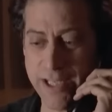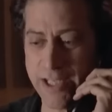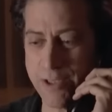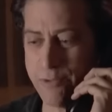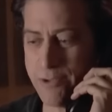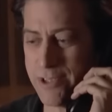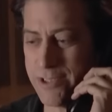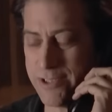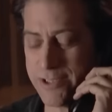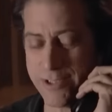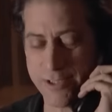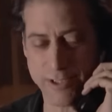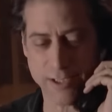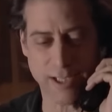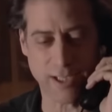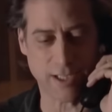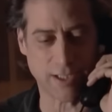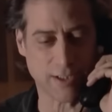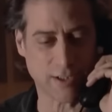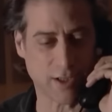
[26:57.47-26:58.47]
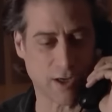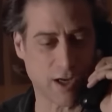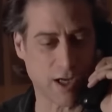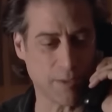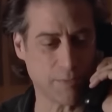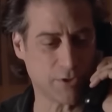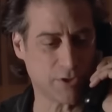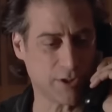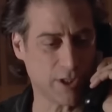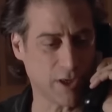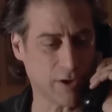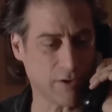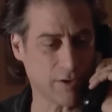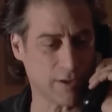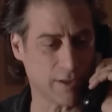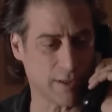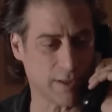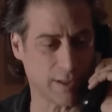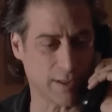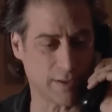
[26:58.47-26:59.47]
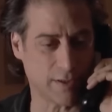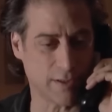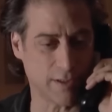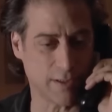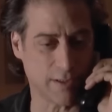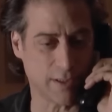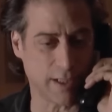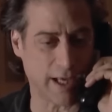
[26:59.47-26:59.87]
it? What is this, like a timeshare in the